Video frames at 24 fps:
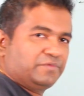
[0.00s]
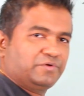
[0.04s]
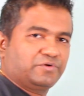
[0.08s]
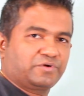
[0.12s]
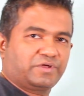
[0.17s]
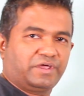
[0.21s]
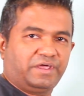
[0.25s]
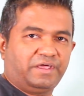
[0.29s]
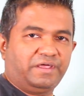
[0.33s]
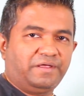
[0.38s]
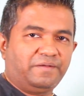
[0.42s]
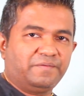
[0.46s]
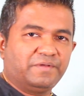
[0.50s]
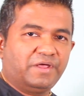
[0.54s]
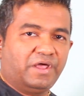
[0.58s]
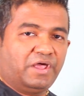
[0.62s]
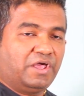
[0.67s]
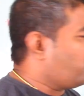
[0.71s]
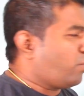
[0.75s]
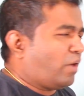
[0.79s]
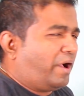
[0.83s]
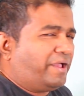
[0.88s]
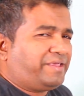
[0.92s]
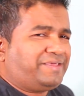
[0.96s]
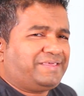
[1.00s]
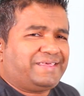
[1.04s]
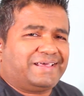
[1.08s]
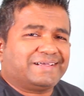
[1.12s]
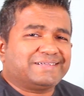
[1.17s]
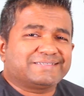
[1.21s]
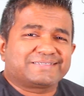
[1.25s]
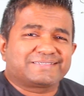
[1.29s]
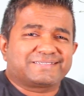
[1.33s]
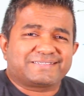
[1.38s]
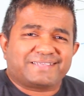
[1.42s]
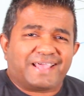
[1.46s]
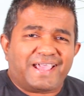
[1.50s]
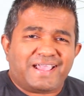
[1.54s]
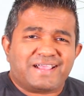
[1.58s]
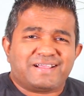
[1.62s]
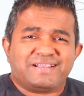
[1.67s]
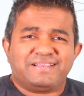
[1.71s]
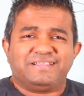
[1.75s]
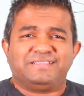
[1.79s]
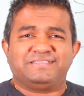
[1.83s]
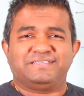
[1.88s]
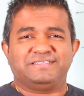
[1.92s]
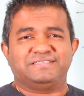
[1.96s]
okay? Why
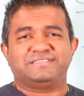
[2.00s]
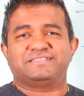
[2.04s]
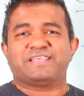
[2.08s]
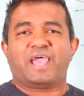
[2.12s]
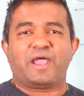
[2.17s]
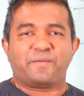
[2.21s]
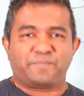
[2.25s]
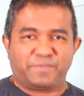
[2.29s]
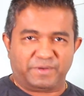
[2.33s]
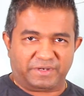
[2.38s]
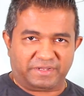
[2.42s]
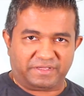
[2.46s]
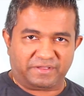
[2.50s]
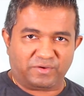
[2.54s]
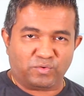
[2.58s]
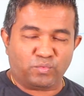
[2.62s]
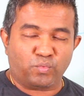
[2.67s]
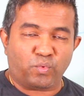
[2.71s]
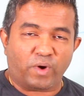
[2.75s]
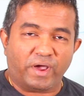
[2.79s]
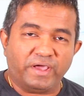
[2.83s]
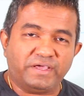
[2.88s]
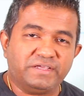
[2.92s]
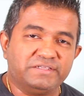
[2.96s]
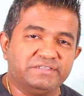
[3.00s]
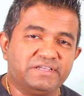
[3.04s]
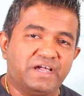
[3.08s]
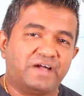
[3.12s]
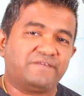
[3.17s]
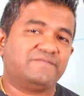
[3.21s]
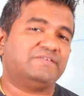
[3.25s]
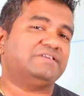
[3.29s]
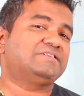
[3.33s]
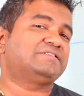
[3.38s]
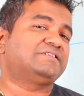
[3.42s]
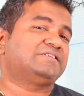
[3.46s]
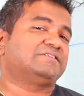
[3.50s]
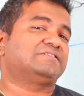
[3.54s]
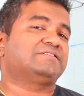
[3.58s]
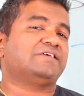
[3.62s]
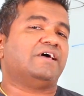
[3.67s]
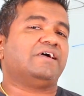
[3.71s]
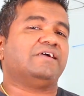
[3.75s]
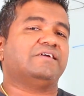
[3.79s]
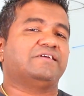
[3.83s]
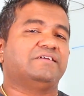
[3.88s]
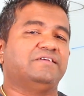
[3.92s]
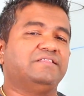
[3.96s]
exactly this is happening? Why Java
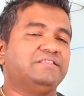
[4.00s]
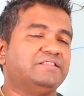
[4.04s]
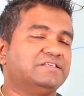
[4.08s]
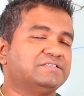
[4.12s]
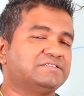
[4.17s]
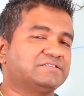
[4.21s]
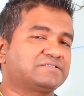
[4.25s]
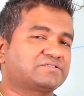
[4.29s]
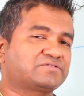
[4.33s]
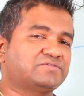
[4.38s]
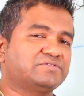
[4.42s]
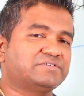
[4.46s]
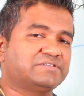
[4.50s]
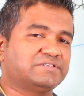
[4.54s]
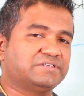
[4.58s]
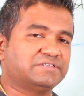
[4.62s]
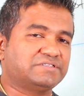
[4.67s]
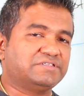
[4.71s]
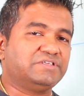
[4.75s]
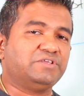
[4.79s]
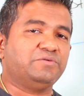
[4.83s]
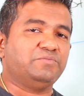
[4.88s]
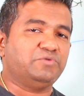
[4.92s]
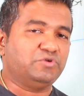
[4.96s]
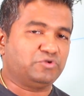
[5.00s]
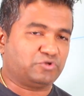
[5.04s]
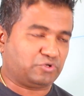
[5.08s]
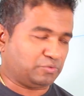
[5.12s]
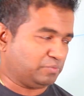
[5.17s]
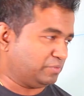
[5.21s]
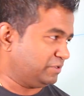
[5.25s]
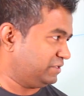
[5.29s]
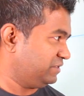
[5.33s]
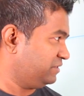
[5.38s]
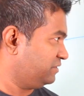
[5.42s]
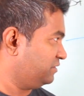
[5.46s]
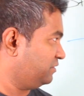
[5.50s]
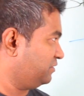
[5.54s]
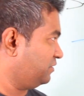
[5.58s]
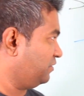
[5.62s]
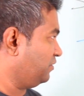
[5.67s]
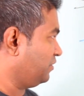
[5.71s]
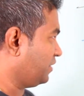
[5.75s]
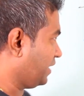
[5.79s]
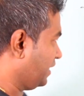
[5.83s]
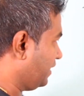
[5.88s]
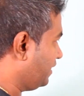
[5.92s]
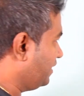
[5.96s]
designed this string is immutable?
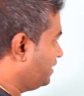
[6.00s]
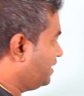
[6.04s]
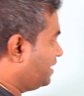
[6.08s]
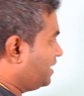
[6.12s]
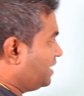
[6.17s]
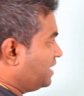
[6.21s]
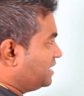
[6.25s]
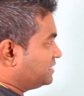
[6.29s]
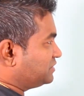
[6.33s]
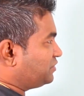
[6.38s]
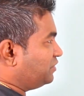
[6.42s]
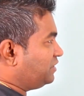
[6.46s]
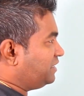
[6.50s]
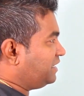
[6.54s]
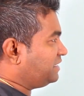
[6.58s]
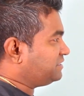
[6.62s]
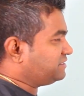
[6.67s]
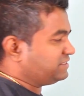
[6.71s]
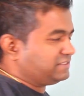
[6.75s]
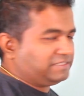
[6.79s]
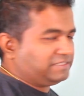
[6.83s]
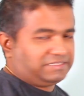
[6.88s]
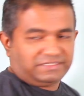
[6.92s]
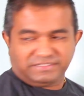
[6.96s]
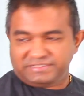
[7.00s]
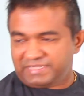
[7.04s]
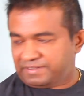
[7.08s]
Okay, so let's think